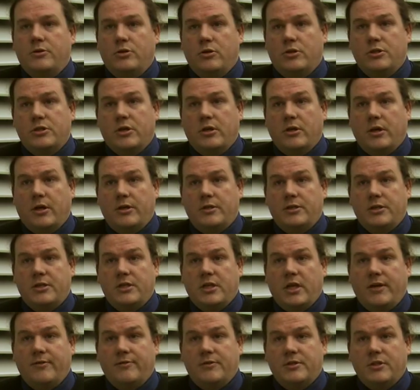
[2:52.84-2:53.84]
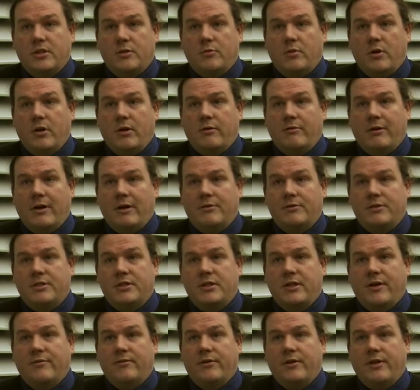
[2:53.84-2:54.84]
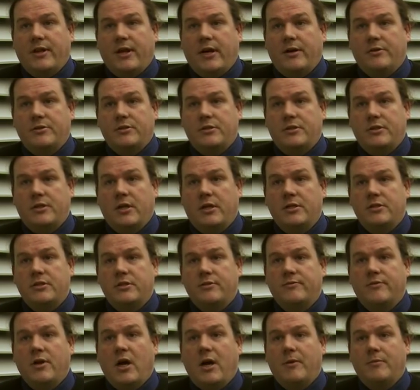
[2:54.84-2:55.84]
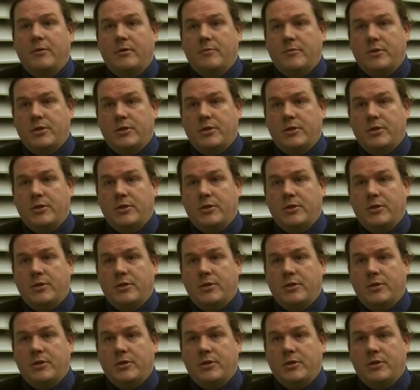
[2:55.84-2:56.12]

It's also going to save us somewhere around 7,000 tonnes of carbon